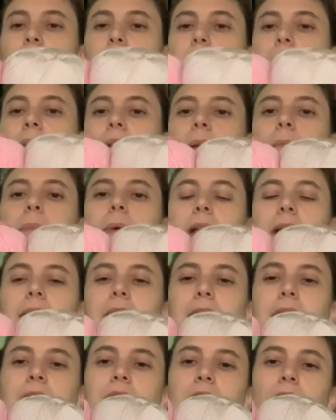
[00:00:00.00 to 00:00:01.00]
pink, but
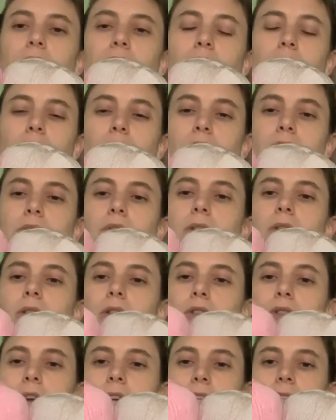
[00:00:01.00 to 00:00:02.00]
that still goes
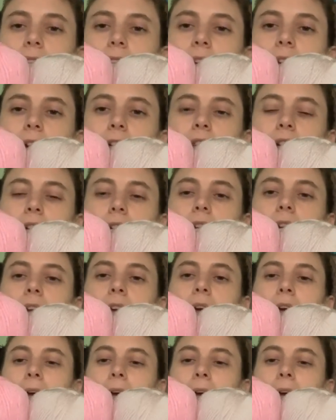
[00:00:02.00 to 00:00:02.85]
great together.